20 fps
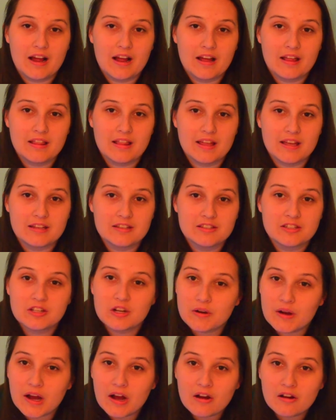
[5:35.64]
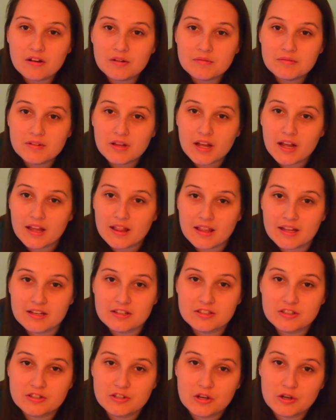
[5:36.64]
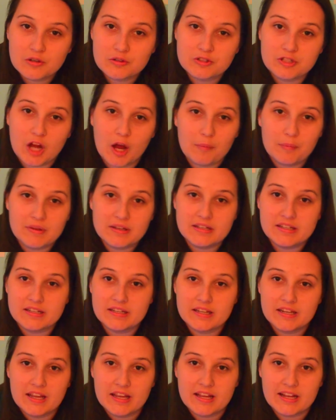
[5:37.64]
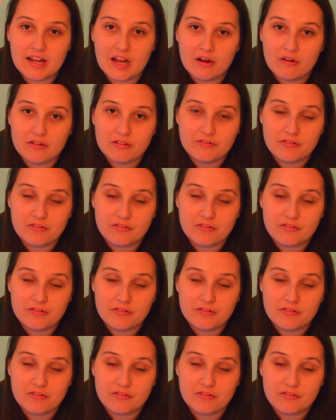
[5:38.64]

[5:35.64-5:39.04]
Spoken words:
like to go out. I like to go shopping and hang out with